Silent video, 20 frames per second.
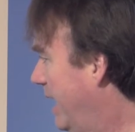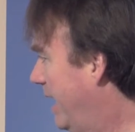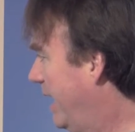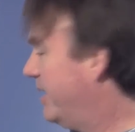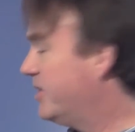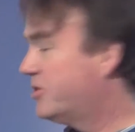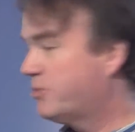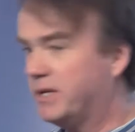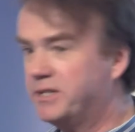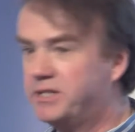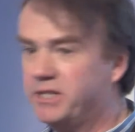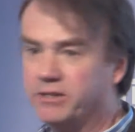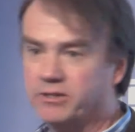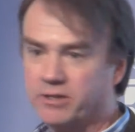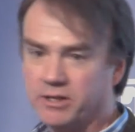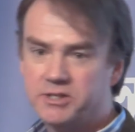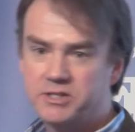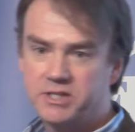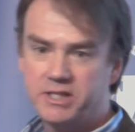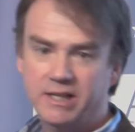in
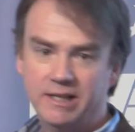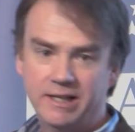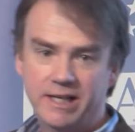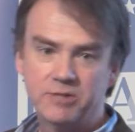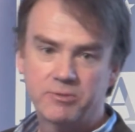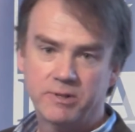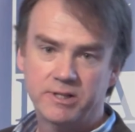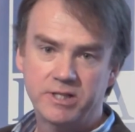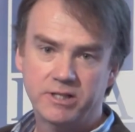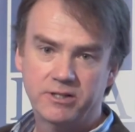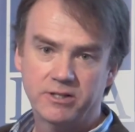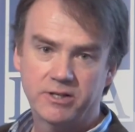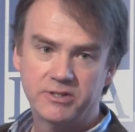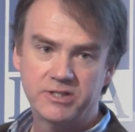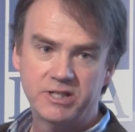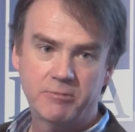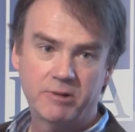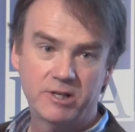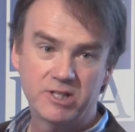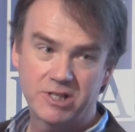2013, late
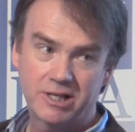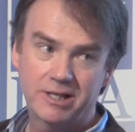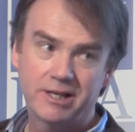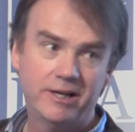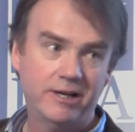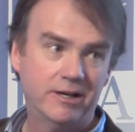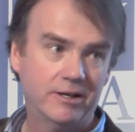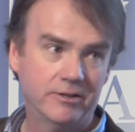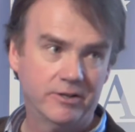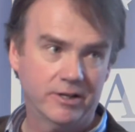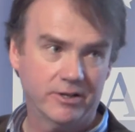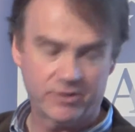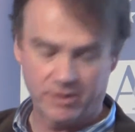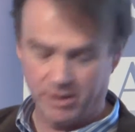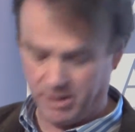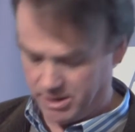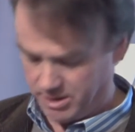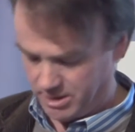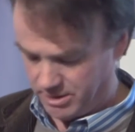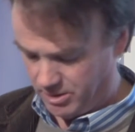2013, when it's clear that
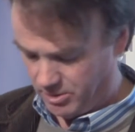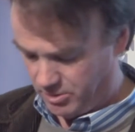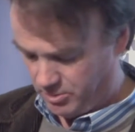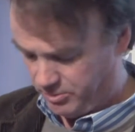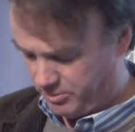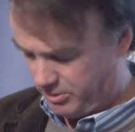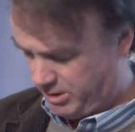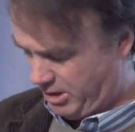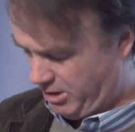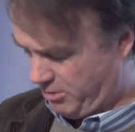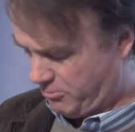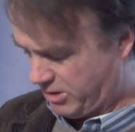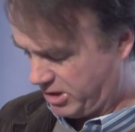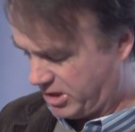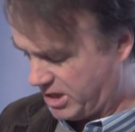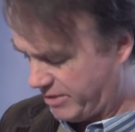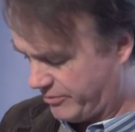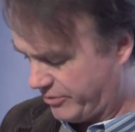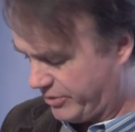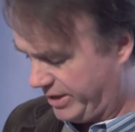our own
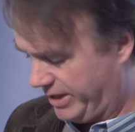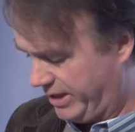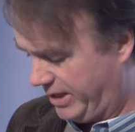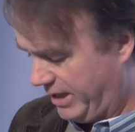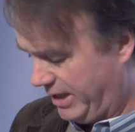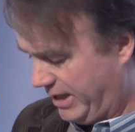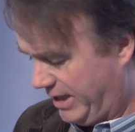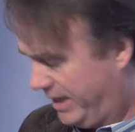recovery